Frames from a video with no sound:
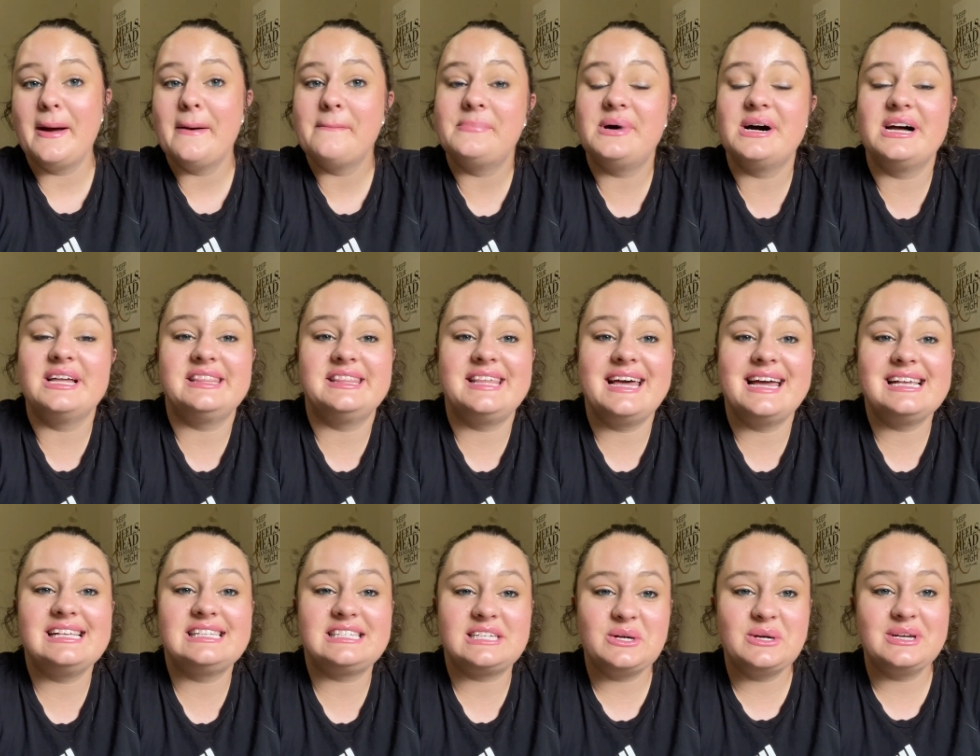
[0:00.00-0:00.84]
But
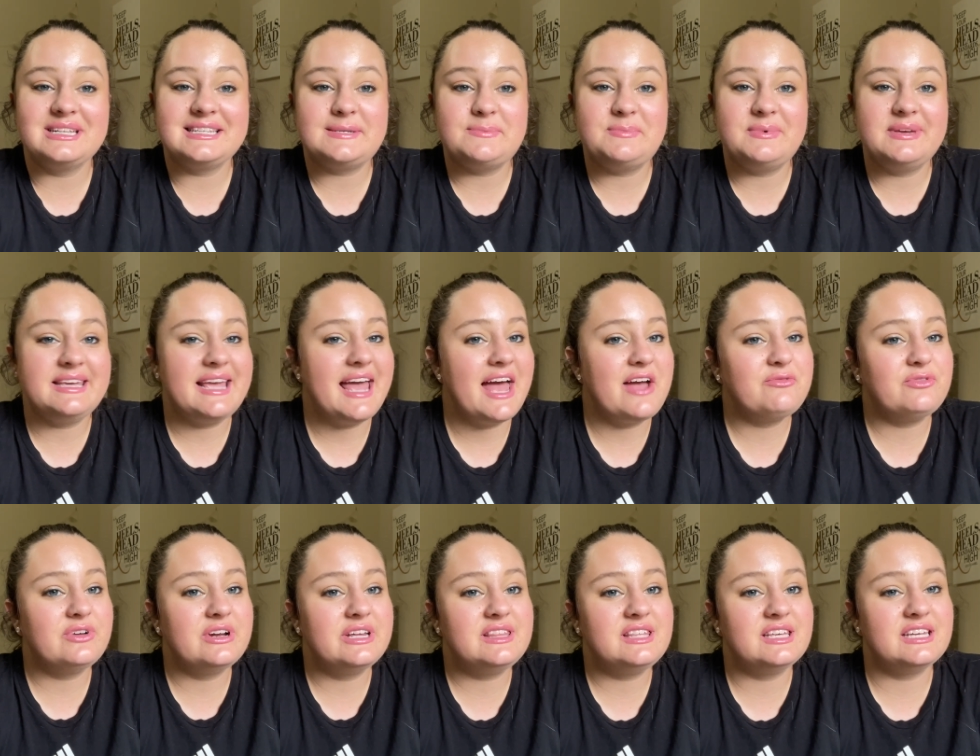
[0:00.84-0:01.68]
that is going to be
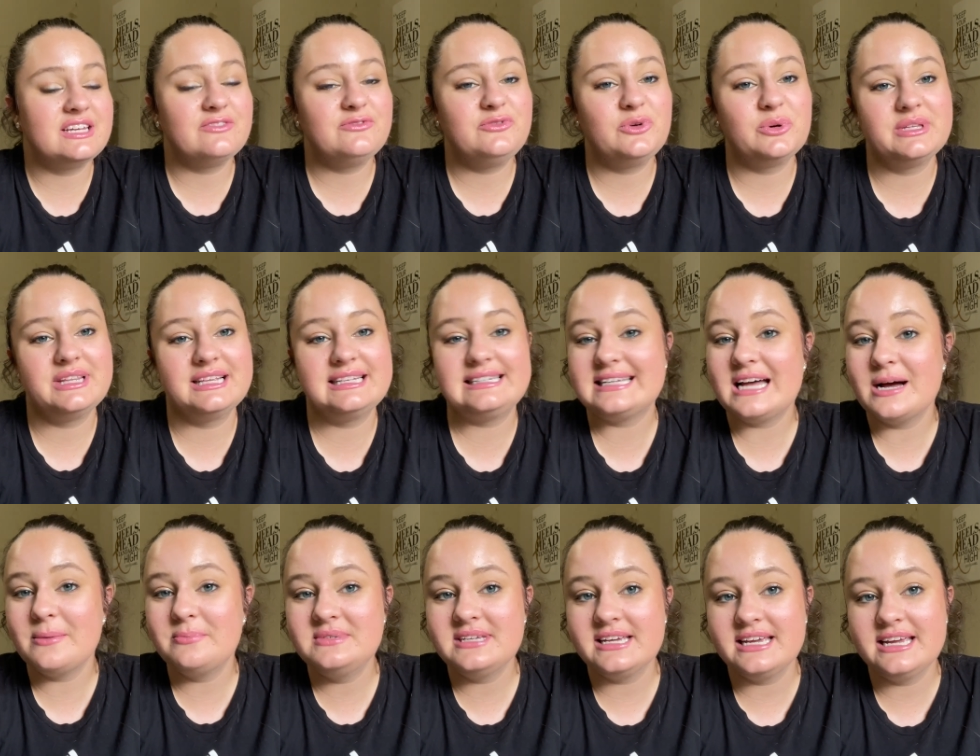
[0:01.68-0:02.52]
everything for this
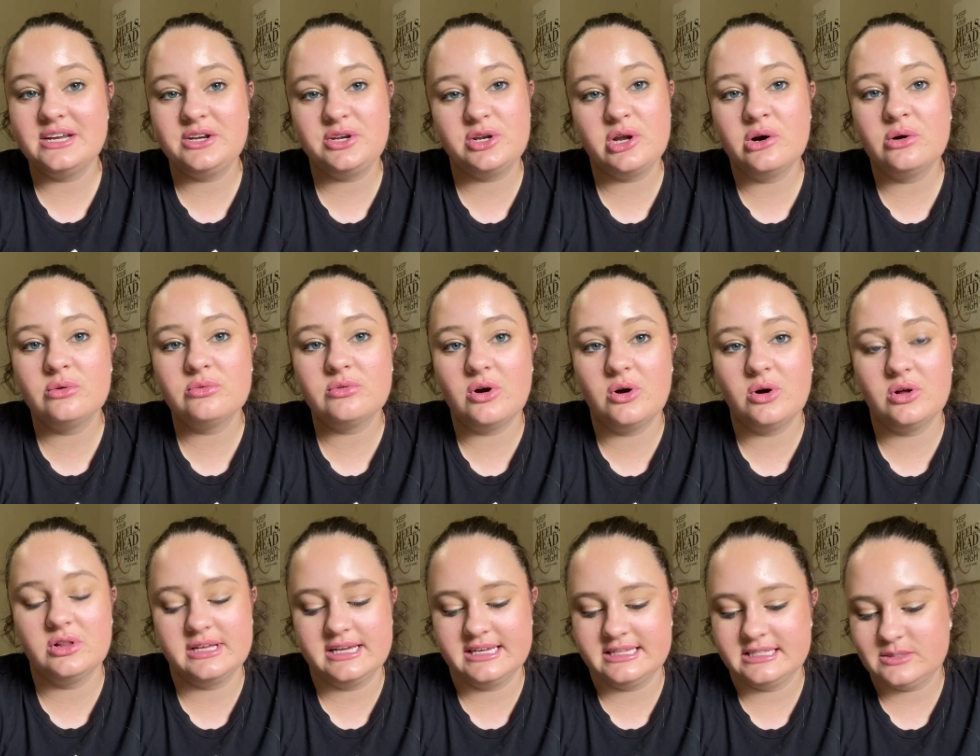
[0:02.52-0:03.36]
update. No
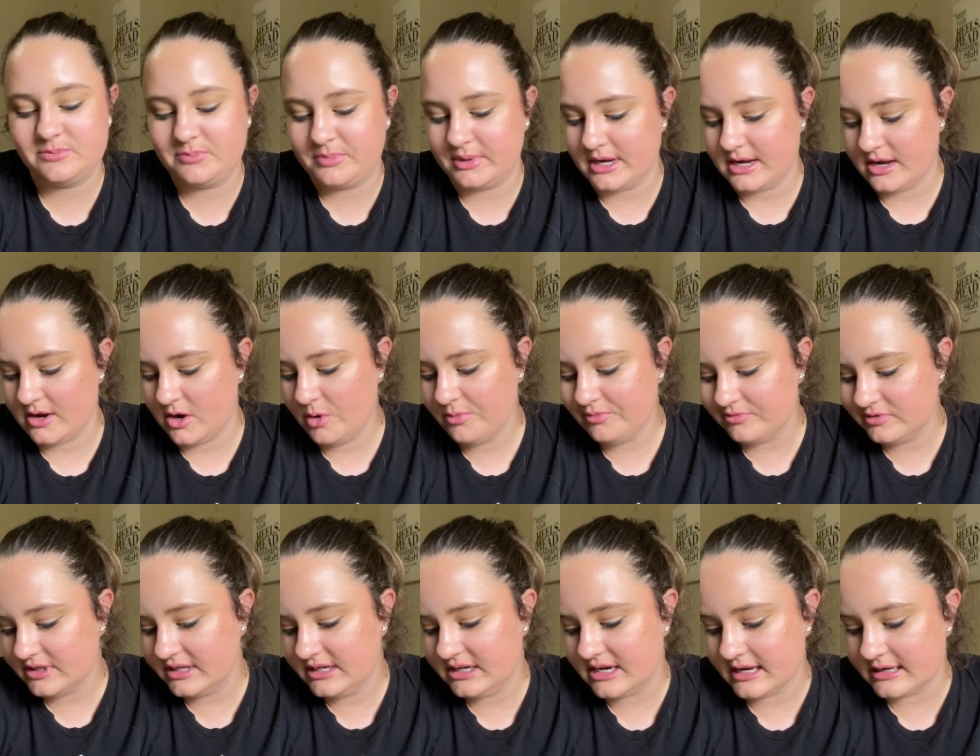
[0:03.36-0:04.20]
roll-ins, but
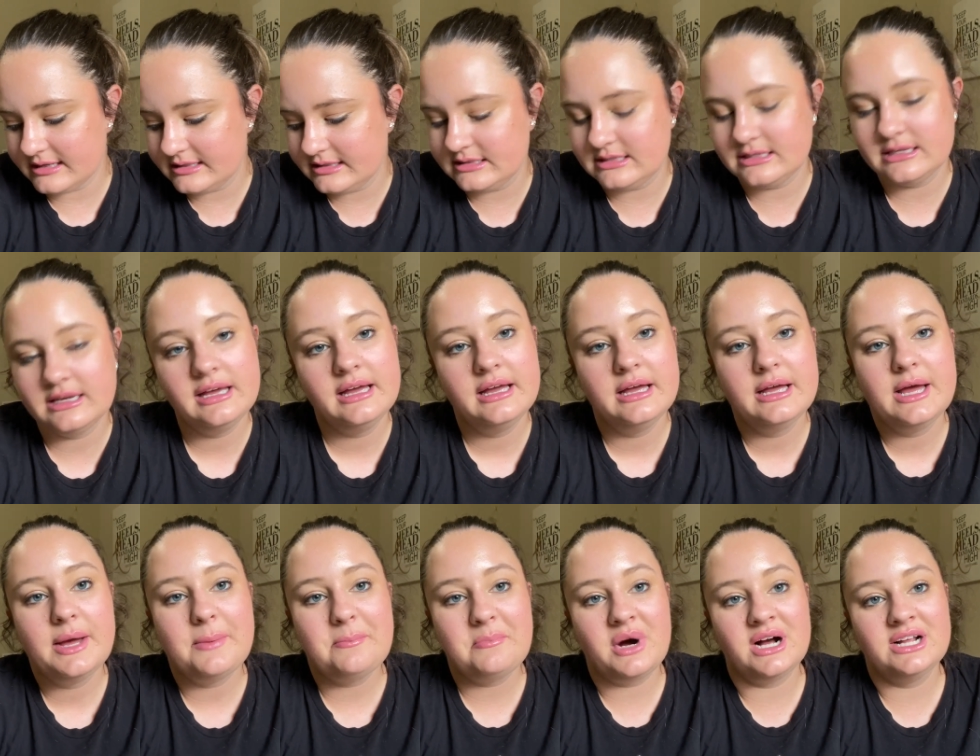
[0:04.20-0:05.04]
hopefully next
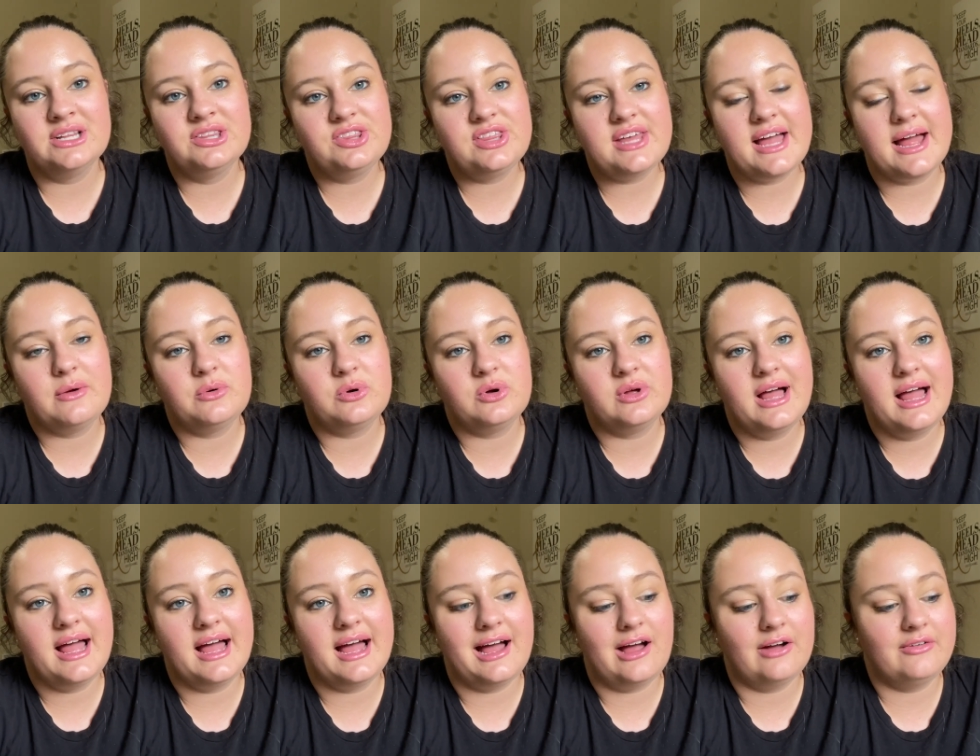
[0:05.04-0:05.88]
month I will
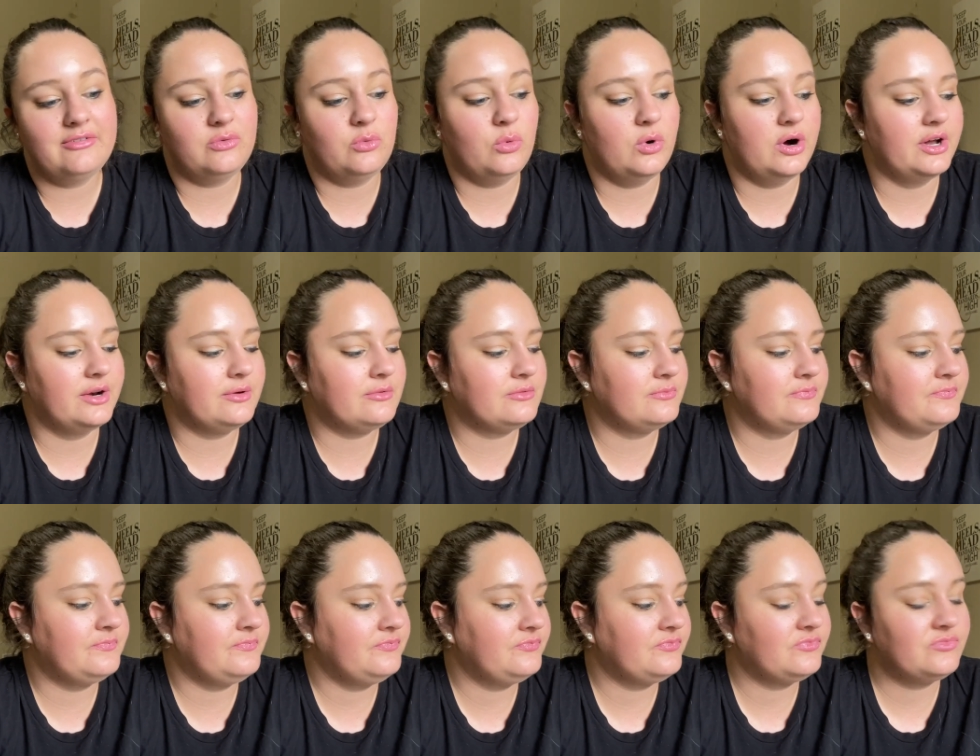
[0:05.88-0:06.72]
have
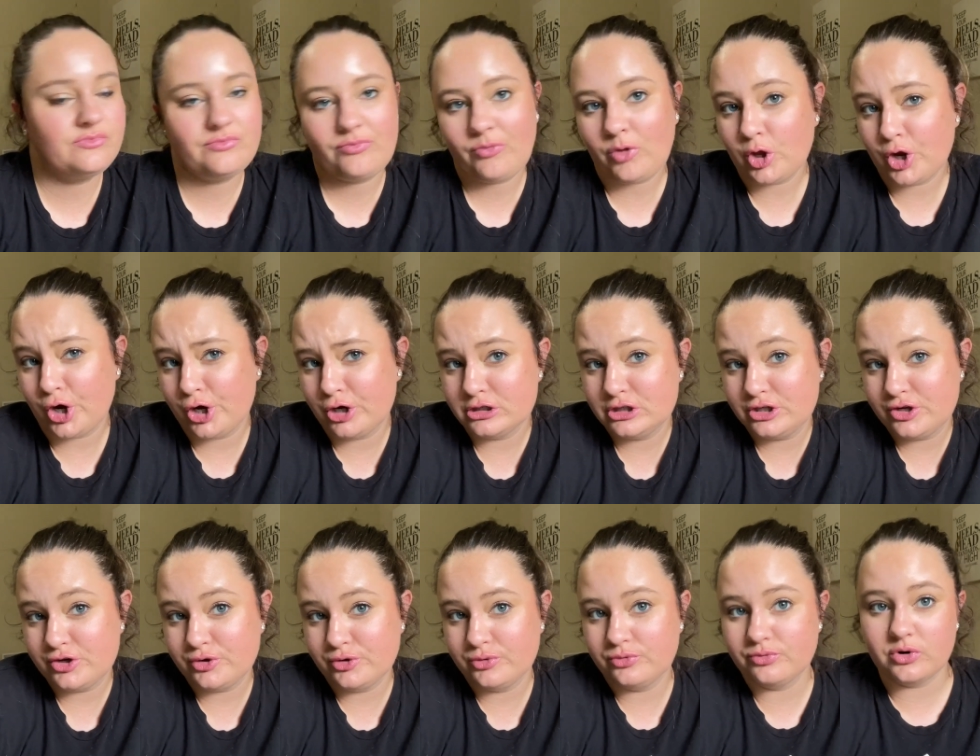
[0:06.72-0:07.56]
1 or
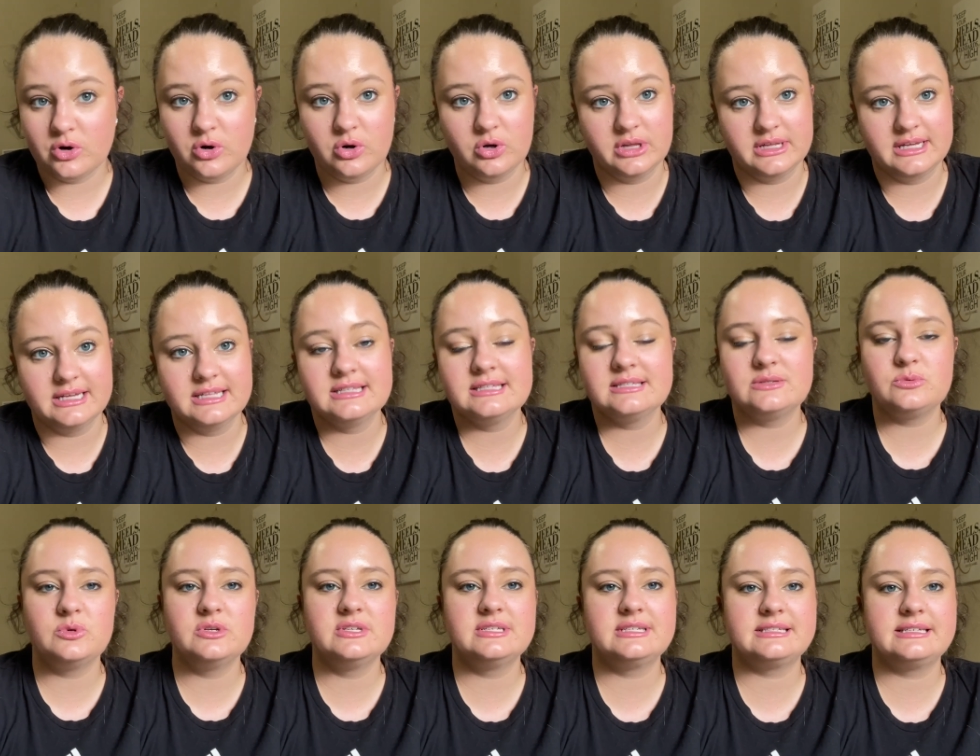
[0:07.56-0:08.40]
2 roll-ins.
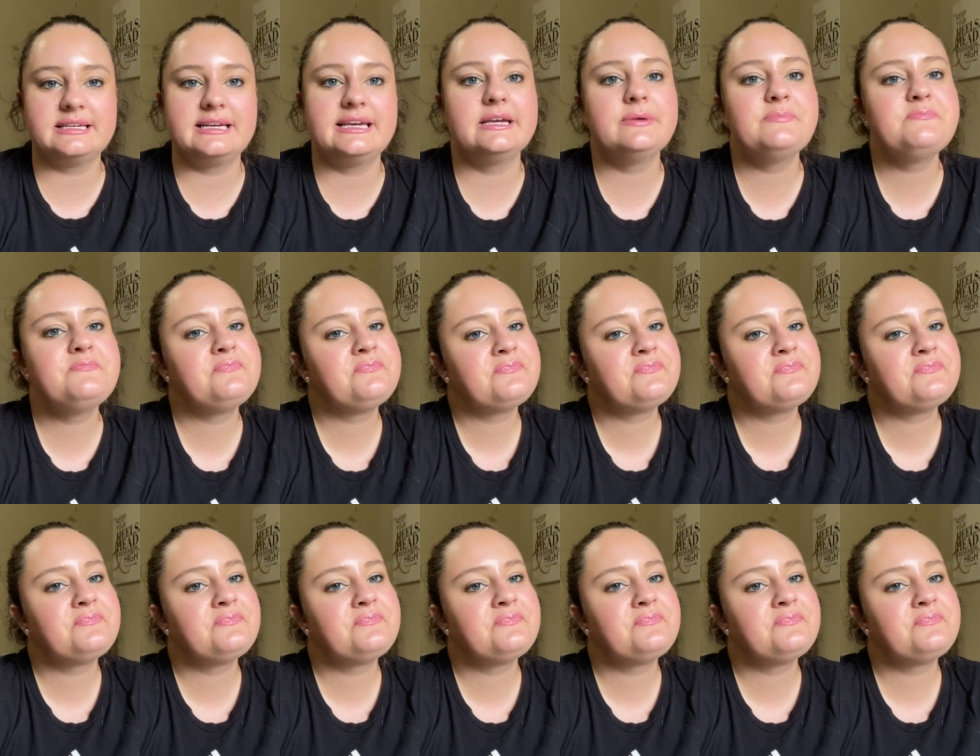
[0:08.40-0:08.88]
We'll see.